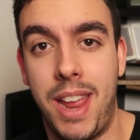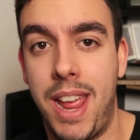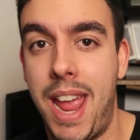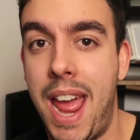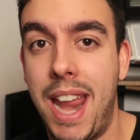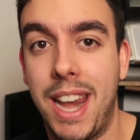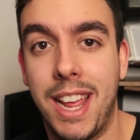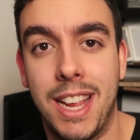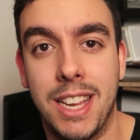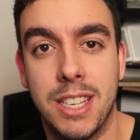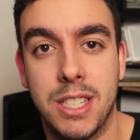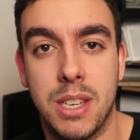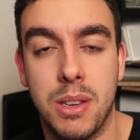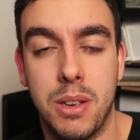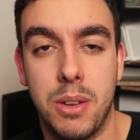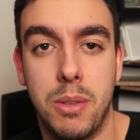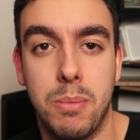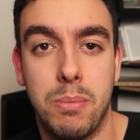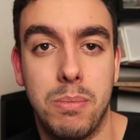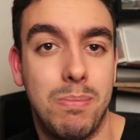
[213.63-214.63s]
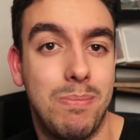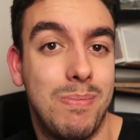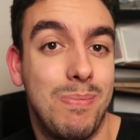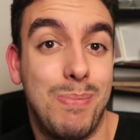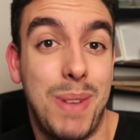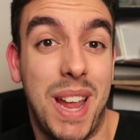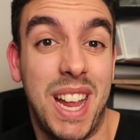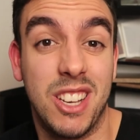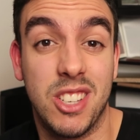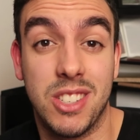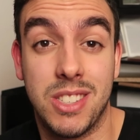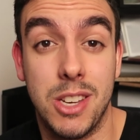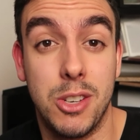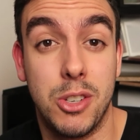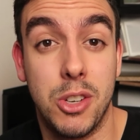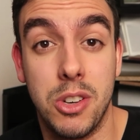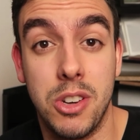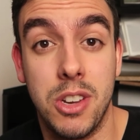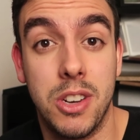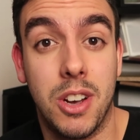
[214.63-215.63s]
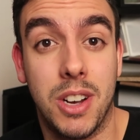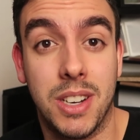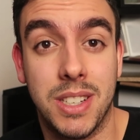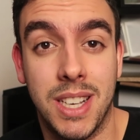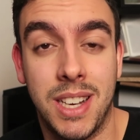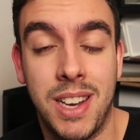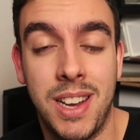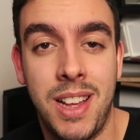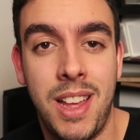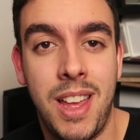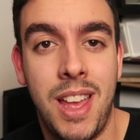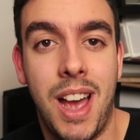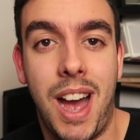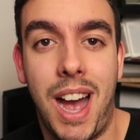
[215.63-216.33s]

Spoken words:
heading into being just a junior doctor,